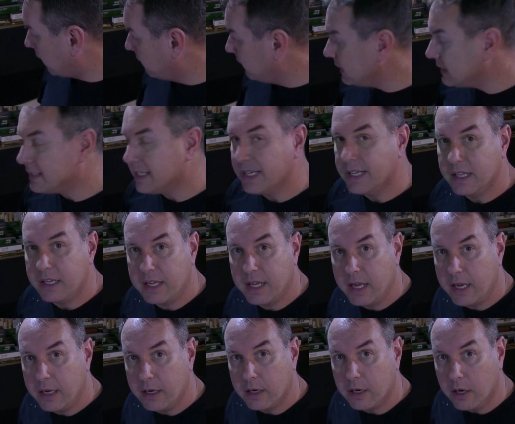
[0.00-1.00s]
on this end
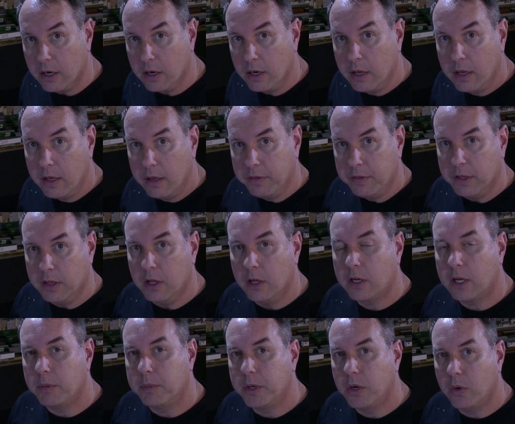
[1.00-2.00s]
here, the
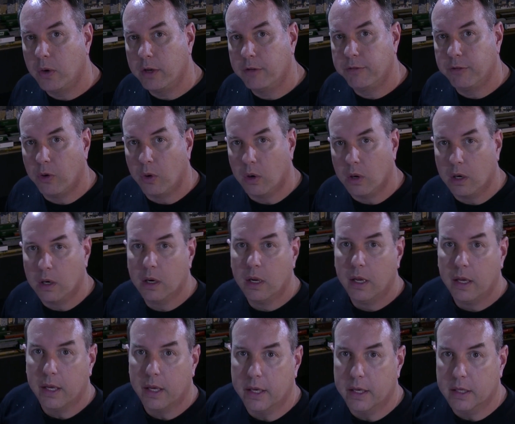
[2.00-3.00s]
look I'm going for
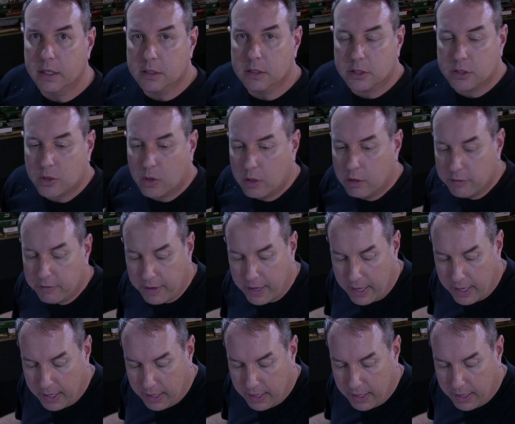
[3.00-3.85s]
is sort of